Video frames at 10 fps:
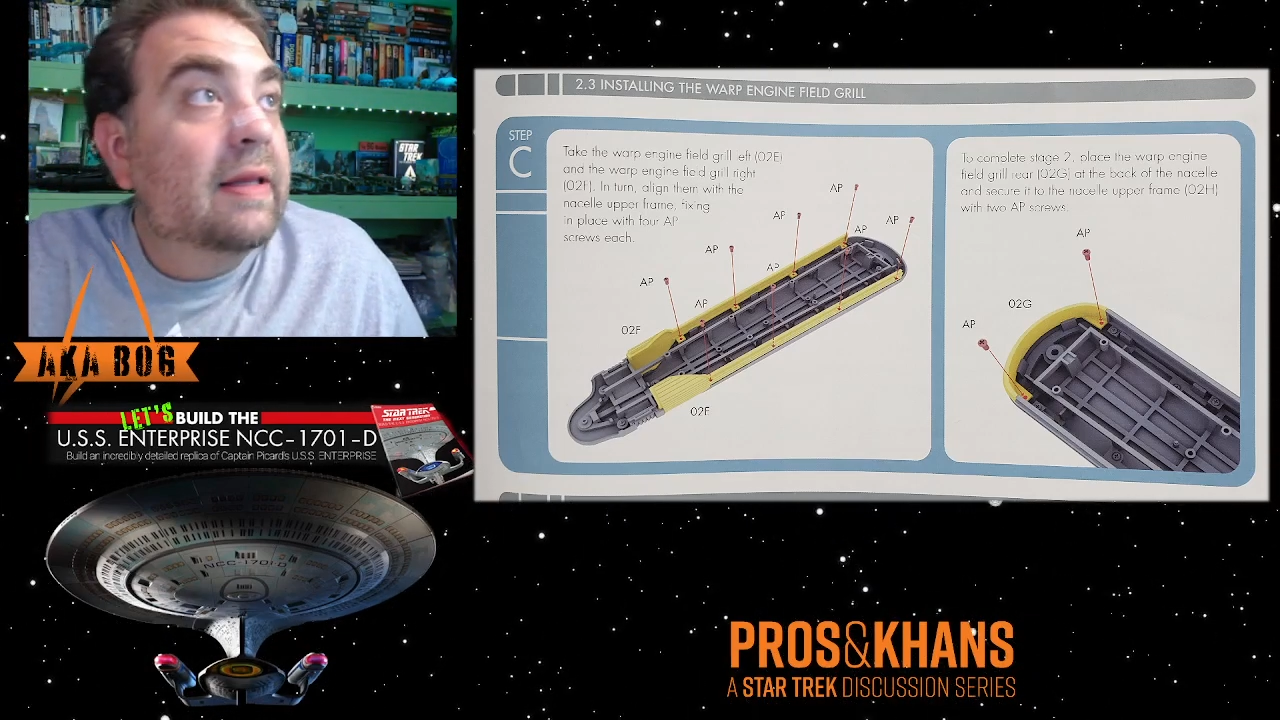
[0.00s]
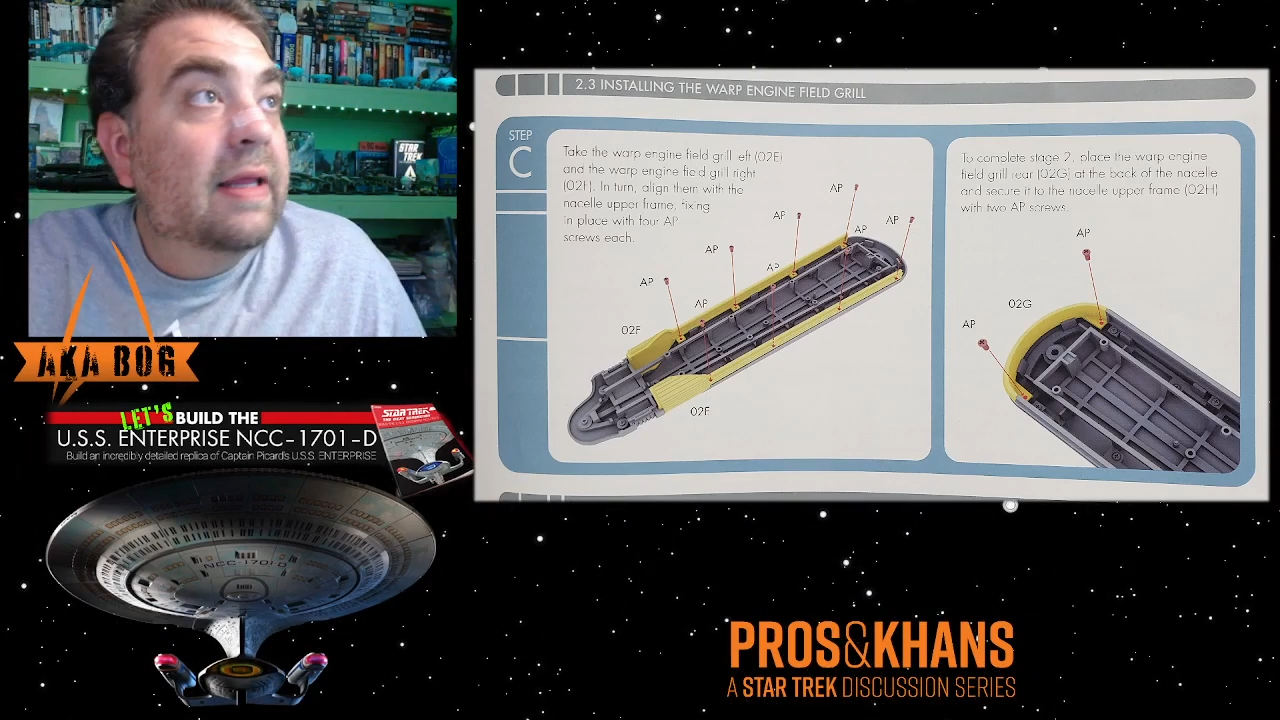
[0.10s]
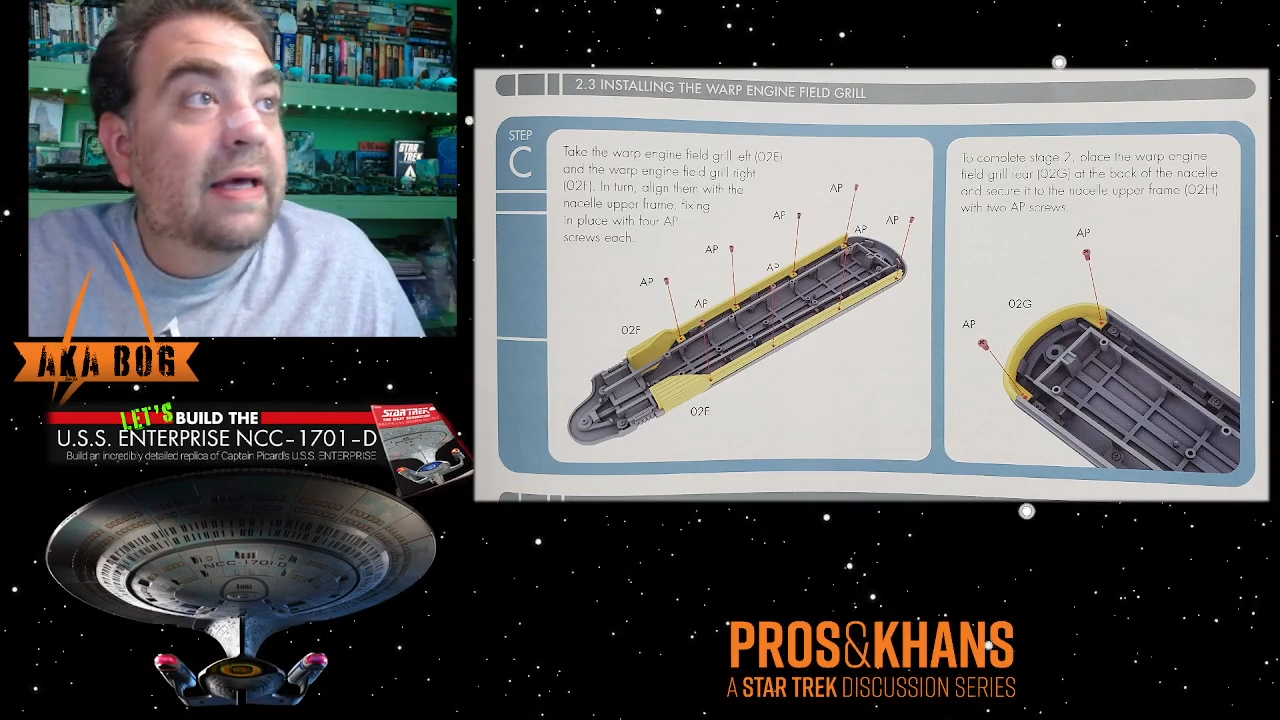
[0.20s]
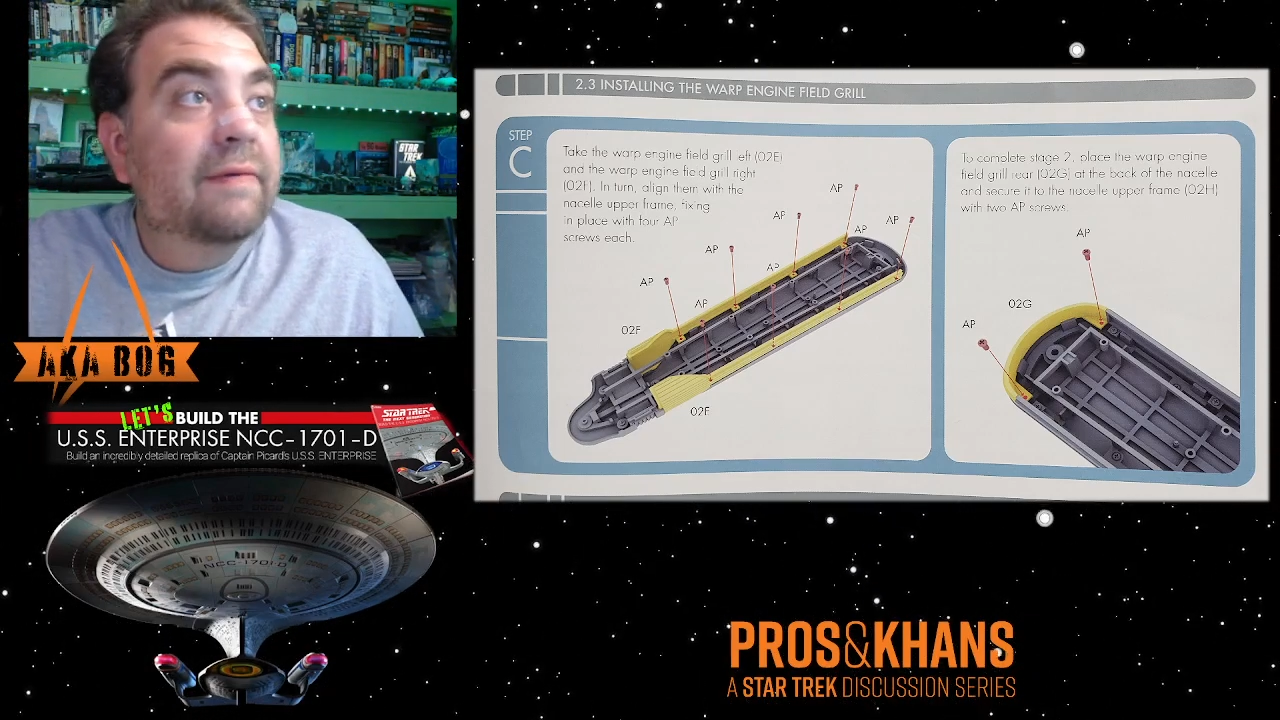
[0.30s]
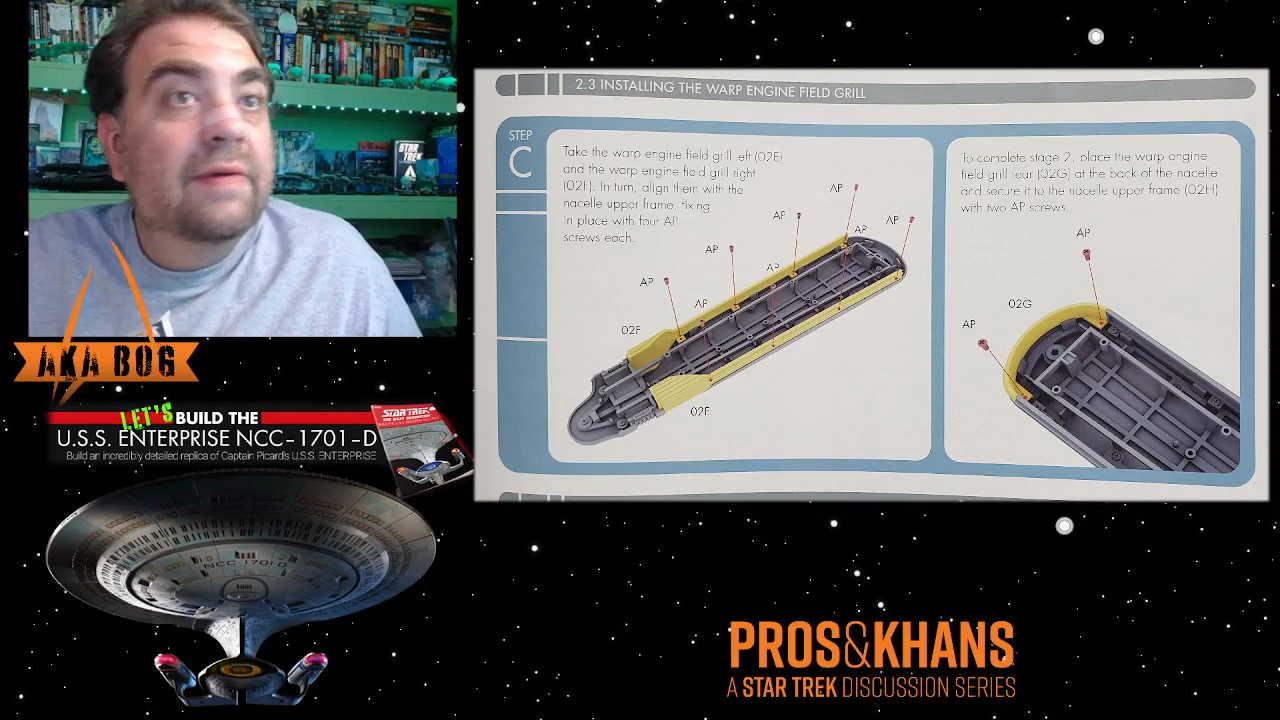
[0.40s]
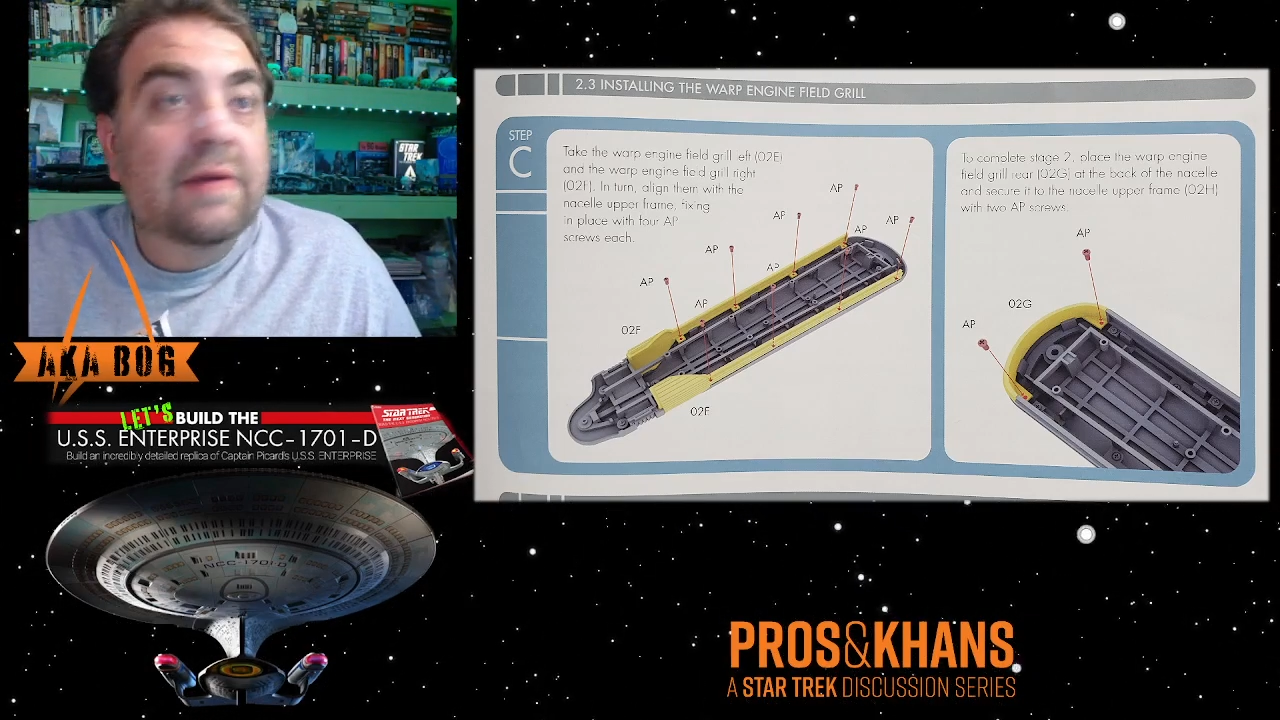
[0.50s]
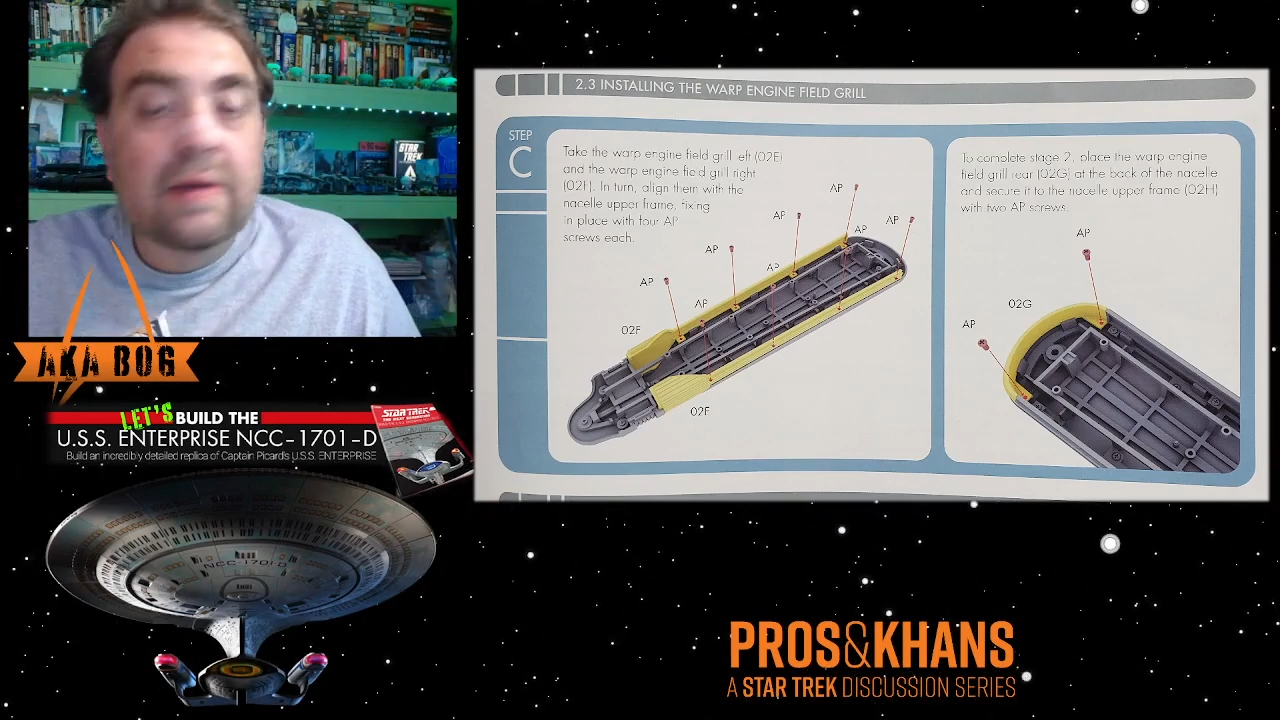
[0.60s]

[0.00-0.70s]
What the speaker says: left